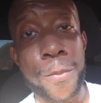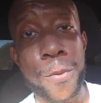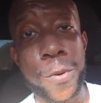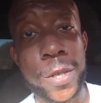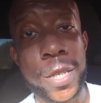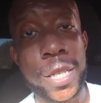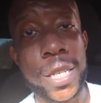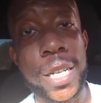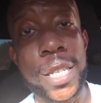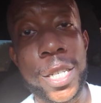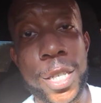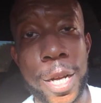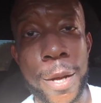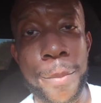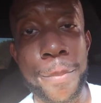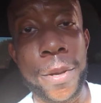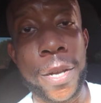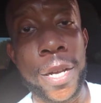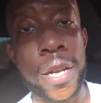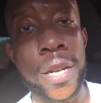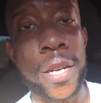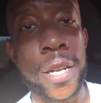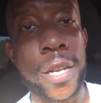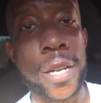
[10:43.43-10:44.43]
and I appreciate
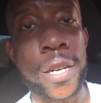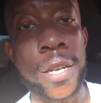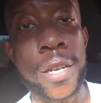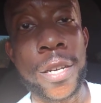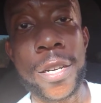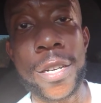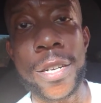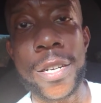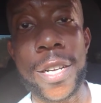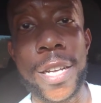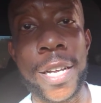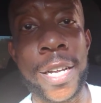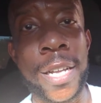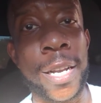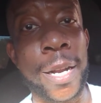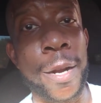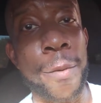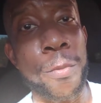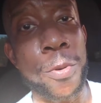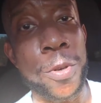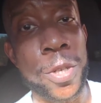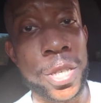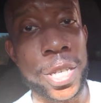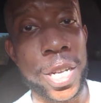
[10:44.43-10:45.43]
y'all staying to the end
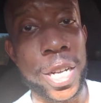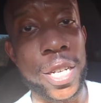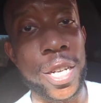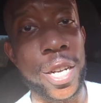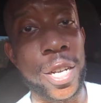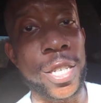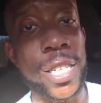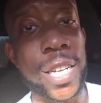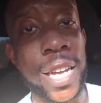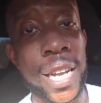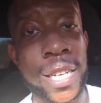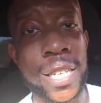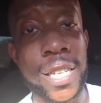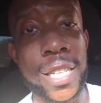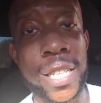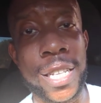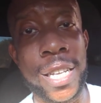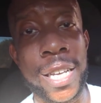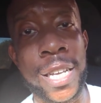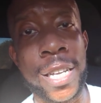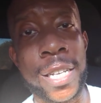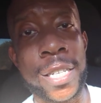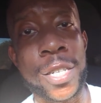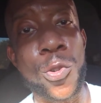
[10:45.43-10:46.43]
towards the bonus.
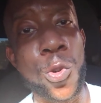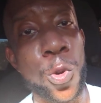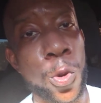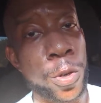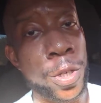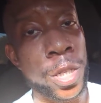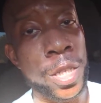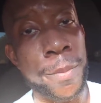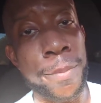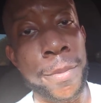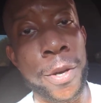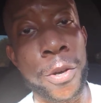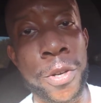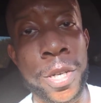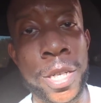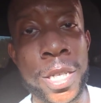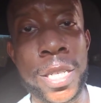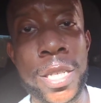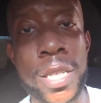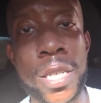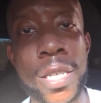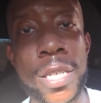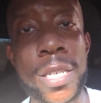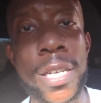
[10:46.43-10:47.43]
And uh, here
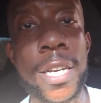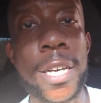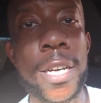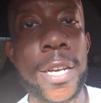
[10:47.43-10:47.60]
we are.